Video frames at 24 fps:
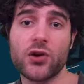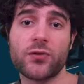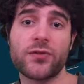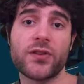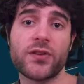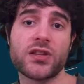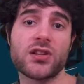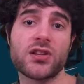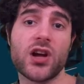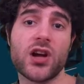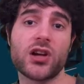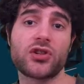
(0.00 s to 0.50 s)
for
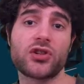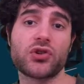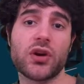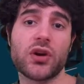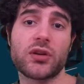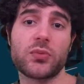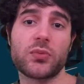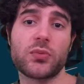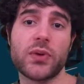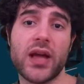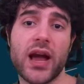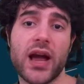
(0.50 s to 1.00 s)
this
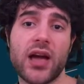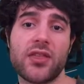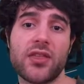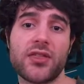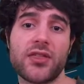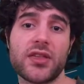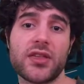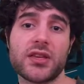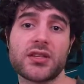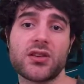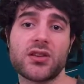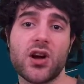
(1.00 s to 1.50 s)
contract, we
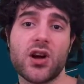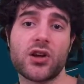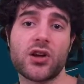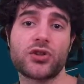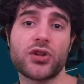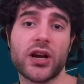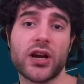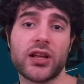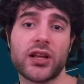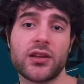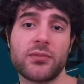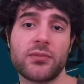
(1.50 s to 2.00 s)
had this
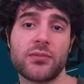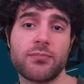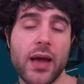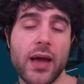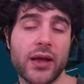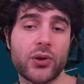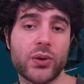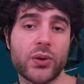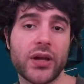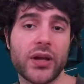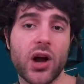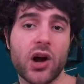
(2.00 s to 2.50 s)
contract
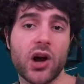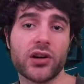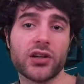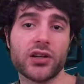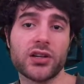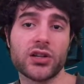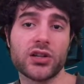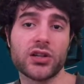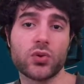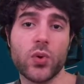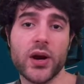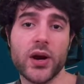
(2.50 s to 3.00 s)
manually
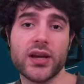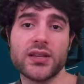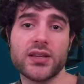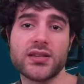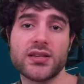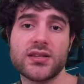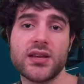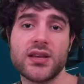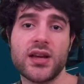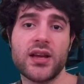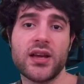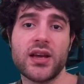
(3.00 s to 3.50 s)
audited
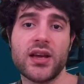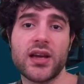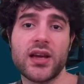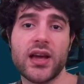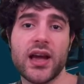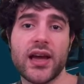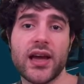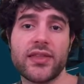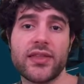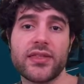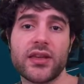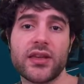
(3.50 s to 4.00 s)
twice
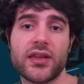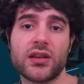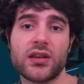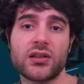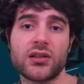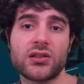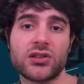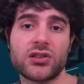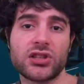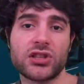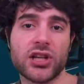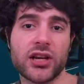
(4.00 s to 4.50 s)
and
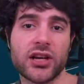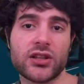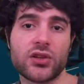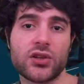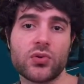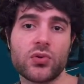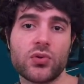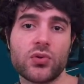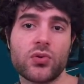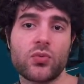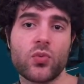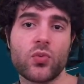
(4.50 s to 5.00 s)
then checked
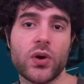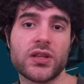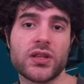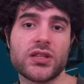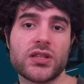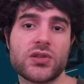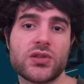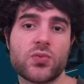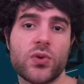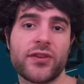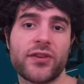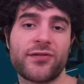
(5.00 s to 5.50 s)

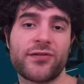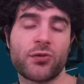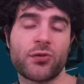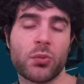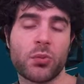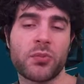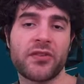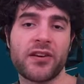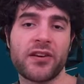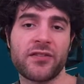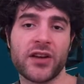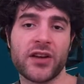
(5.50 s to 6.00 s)
once with
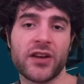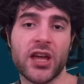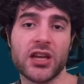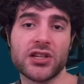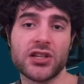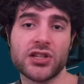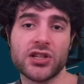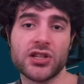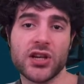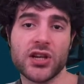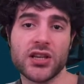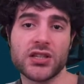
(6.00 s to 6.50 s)
formal
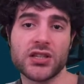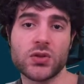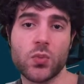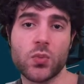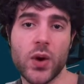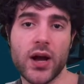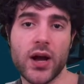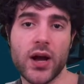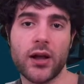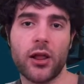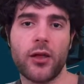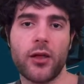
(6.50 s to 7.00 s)
verification as
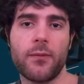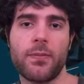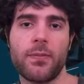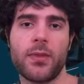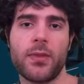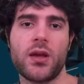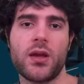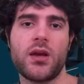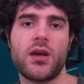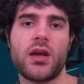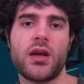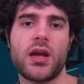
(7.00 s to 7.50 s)
well.
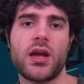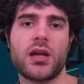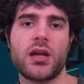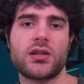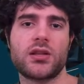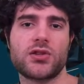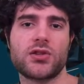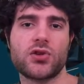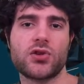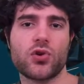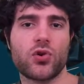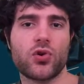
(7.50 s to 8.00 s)

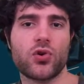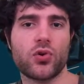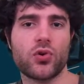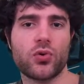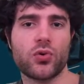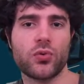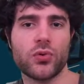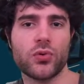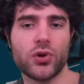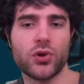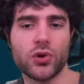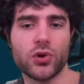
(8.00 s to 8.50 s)
And
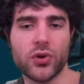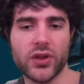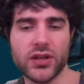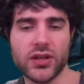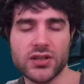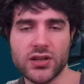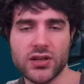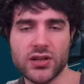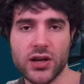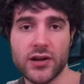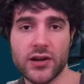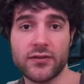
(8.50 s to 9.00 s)
so,
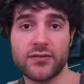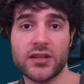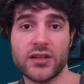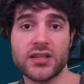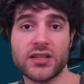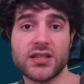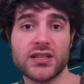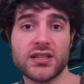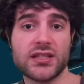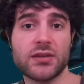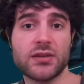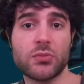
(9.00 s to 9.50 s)
that's kind of the
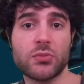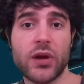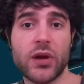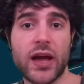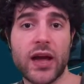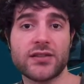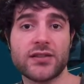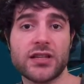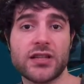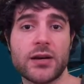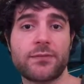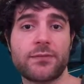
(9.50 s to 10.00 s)
system we
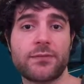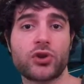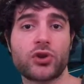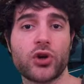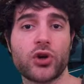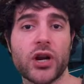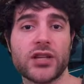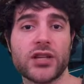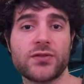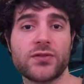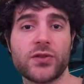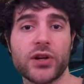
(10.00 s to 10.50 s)
have set up for
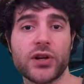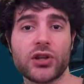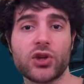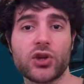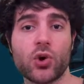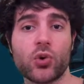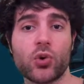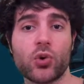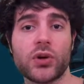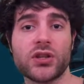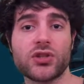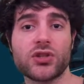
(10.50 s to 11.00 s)
transferring
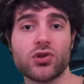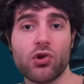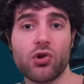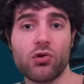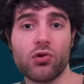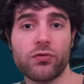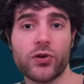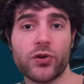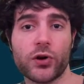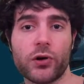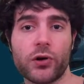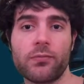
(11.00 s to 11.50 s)
tokens
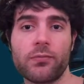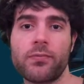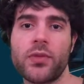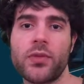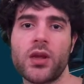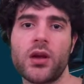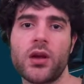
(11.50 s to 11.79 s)
over.